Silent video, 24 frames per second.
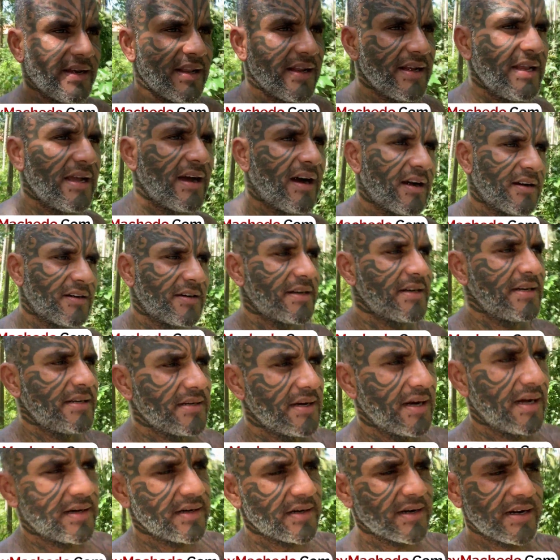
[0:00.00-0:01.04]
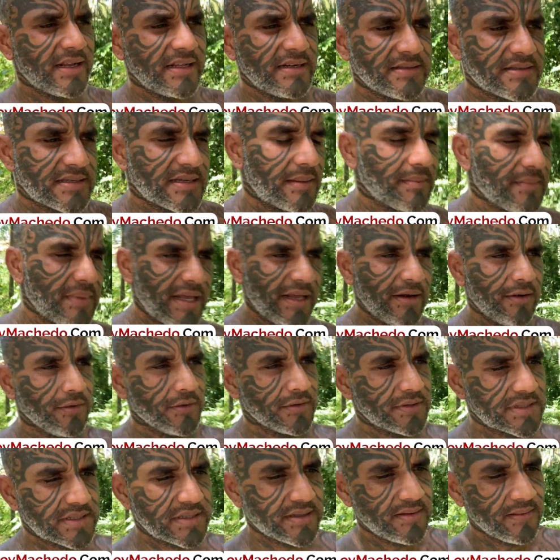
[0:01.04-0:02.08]
nearly one hundred, one hundred and some
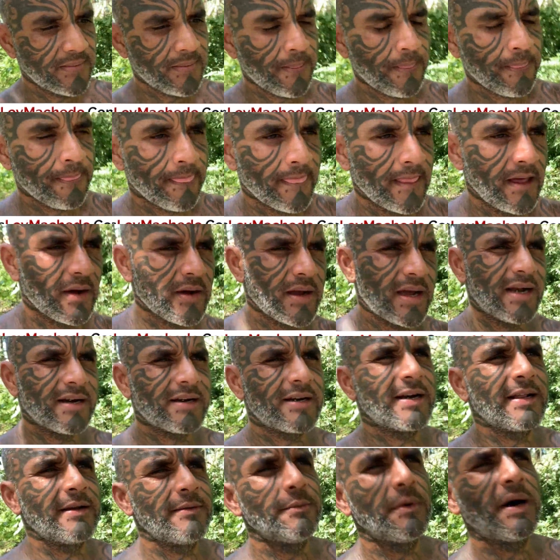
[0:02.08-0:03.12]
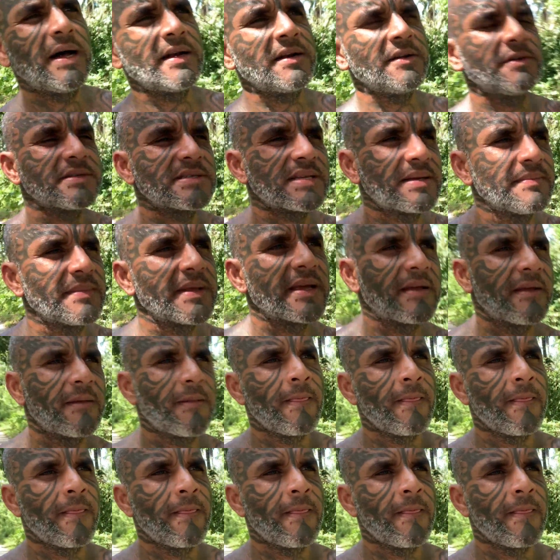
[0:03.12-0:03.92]
kilos. We're one hundred and one or something.